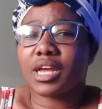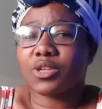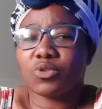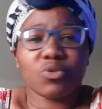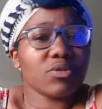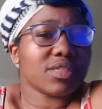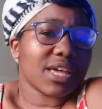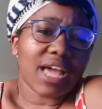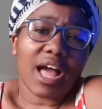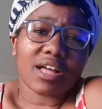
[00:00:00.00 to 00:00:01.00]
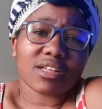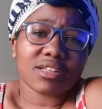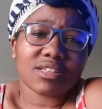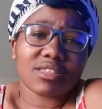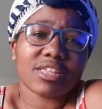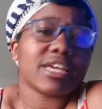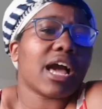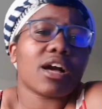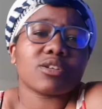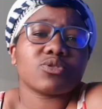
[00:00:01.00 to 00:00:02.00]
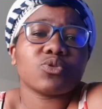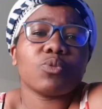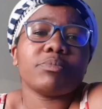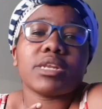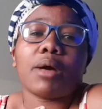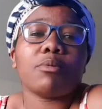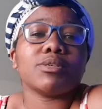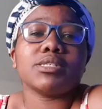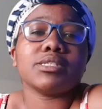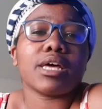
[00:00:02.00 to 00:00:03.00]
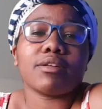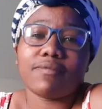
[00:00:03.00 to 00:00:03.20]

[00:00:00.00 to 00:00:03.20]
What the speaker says: like, you know, they're young, so I mean, I wasn't that